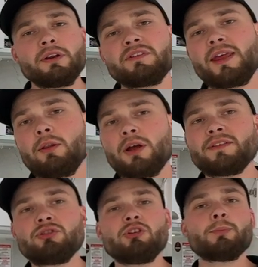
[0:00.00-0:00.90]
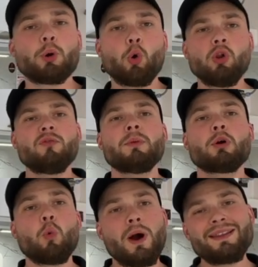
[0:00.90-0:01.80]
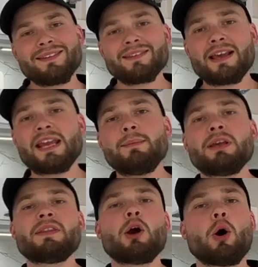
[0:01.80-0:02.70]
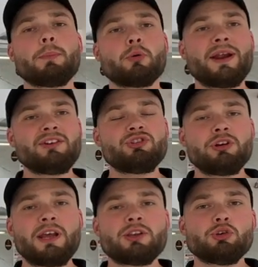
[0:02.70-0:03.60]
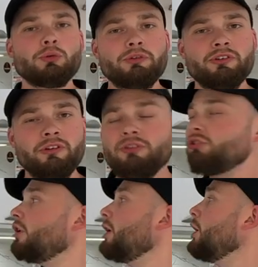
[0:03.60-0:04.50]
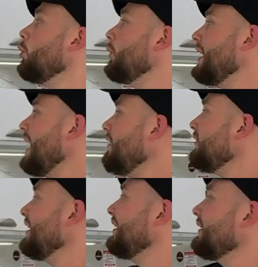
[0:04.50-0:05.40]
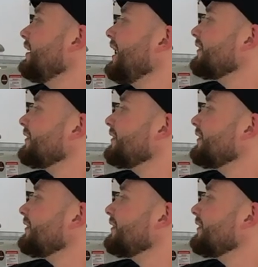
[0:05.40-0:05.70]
satellite dishes, but all of them are quite the same in their operation and usage. We have our